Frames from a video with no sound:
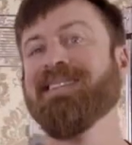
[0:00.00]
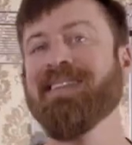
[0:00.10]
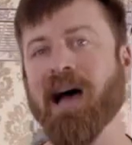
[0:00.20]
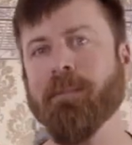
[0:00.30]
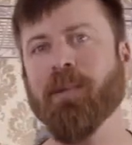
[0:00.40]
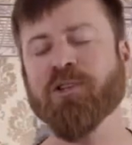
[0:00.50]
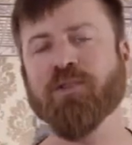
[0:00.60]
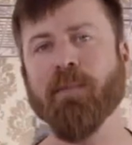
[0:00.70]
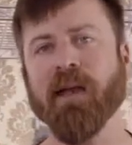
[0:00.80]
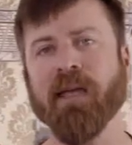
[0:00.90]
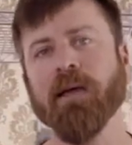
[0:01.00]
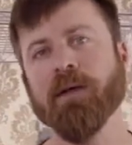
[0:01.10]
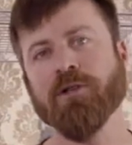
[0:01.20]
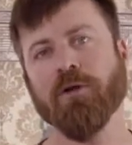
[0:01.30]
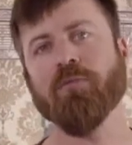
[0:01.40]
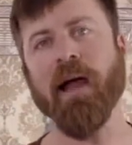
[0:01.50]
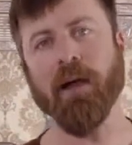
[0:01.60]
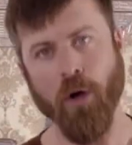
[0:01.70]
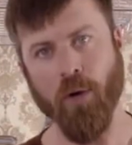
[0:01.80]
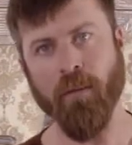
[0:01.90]
not much money to write
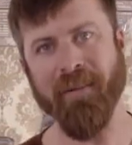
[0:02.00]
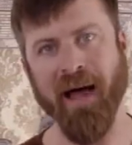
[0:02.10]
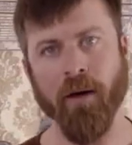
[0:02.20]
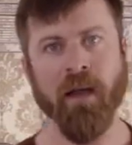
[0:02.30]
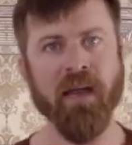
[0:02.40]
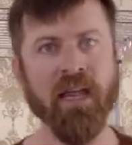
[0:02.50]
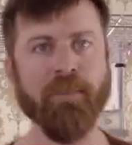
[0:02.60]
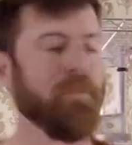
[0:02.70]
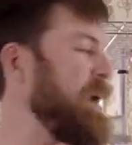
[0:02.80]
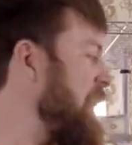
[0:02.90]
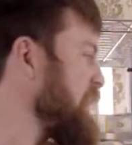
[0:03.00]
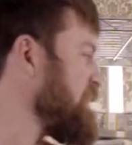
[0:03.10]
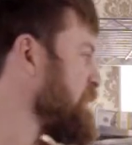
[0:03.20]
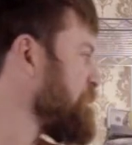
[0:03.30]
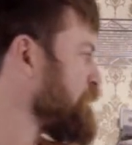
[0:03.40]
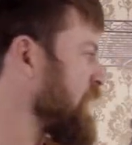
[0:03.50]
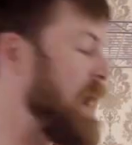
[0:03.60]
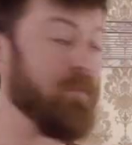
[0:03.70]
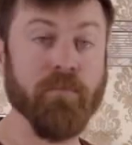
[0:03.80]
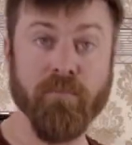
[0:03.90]
home about. Keep in mind,
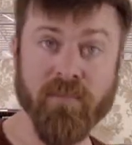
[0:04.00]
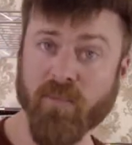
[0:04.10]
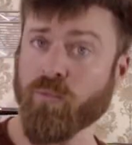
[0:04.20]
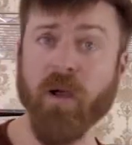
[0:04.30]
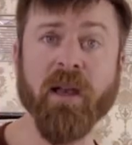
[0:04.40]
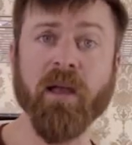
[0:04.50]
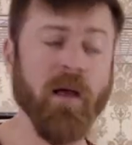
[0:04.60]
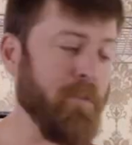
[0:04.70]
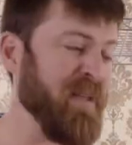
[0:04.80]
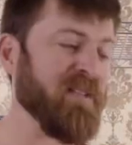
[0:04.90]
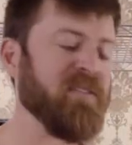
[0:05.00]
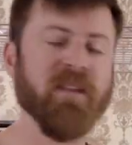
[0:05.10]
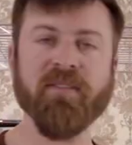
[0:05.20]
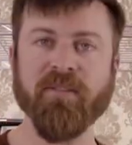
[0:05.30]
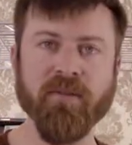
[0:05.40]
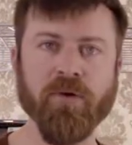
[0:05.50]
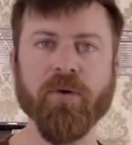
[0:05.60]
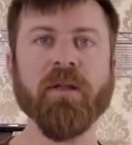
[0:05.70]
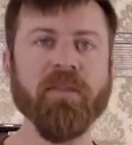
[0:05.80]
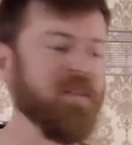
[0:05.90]
I'm running a business
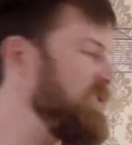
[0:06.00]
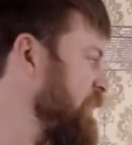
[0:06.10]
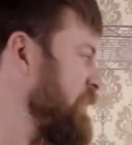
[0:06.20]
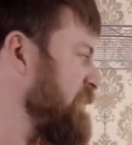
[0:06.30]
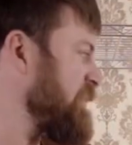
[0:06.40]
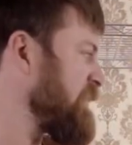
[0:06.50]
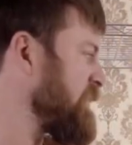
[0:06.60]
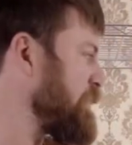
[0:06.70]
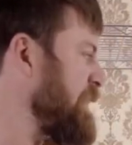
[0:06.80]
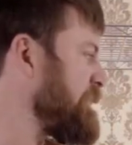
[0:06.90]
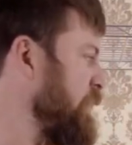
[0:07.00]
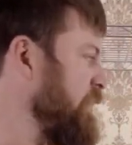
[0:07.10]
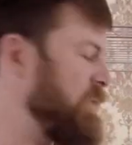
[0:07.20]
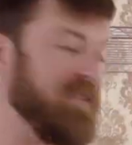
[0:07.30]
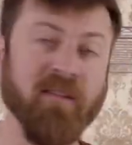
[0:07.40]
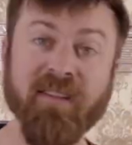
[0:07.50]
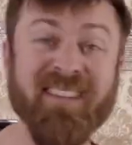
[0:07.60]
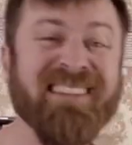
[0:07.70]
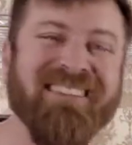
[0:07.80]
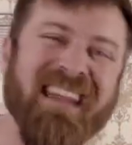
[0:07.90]
during these years. This has
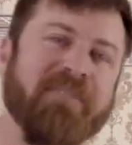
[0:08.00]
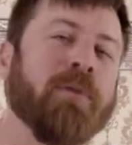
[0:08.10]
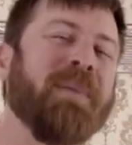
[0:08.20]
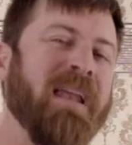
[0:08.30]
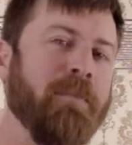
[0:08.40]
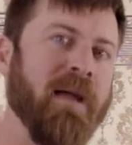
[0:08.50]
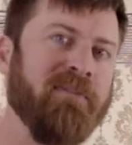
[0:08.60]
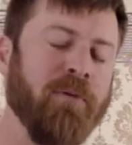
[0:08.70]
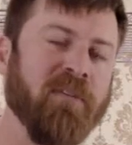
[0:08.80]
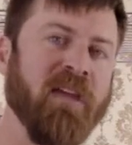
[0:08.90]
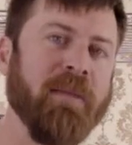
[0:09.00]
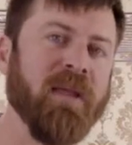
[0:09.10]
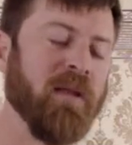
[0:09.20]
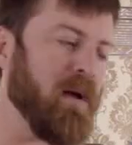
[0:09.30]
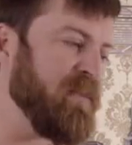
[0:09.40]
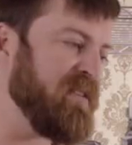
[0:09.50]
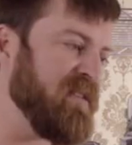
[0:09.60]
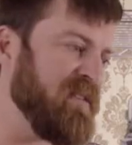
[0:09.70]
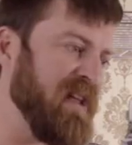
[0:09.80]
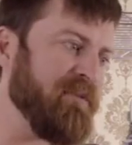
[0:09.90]
never been my full-time income. This
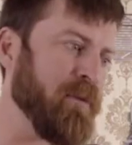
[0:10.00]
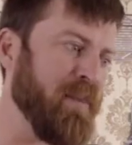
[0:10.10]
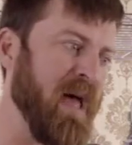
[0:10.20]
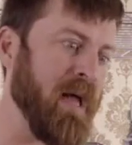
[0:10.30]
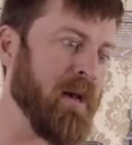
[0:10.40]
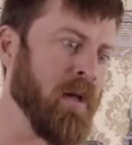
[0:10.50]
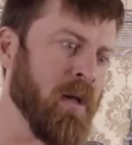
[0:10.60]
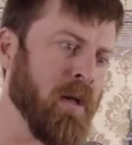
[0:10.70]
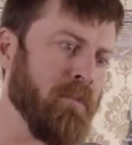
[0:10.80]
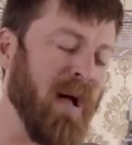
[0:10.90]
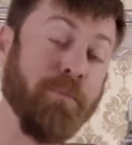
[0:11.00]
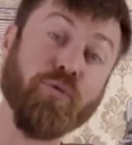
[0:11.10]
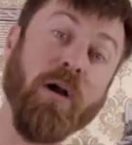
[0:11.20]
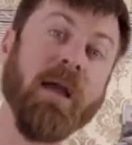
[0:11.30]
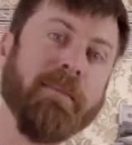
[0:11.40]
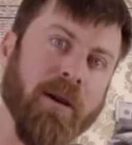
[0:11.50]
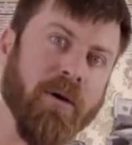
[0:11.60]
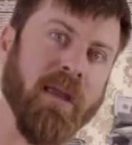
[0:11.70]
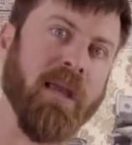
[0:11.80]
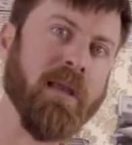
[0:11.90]
has never been my
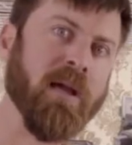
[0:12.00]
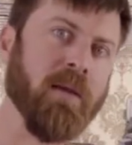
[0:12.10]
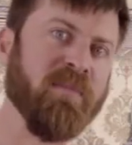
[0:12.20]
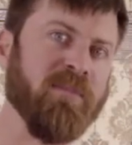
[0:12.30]
primary income